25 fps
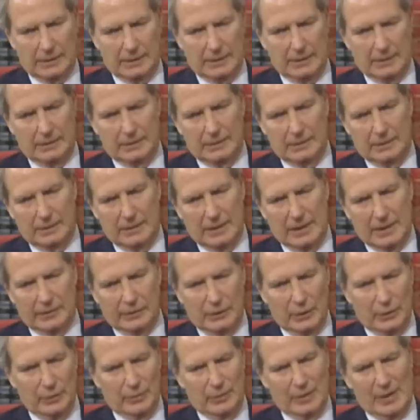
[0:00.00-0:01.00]
I
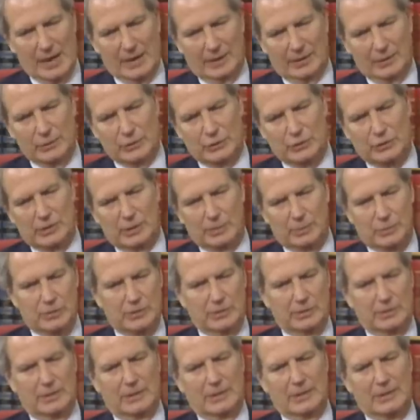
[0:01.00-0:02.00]
know Alan
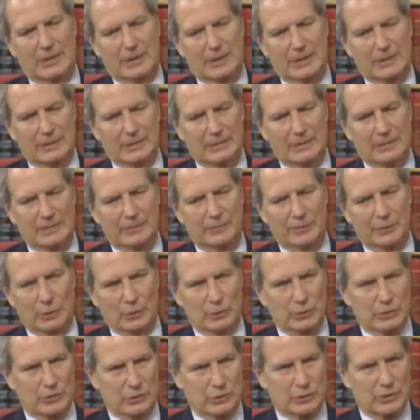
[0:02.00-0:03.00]
Simpson
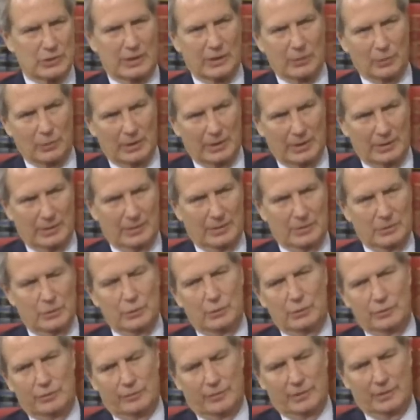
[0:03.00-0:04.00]
feels the same way that
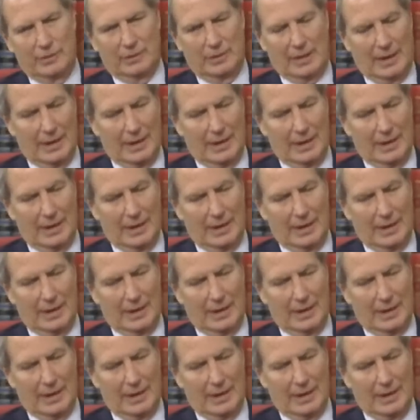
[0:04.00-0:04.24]
you feel.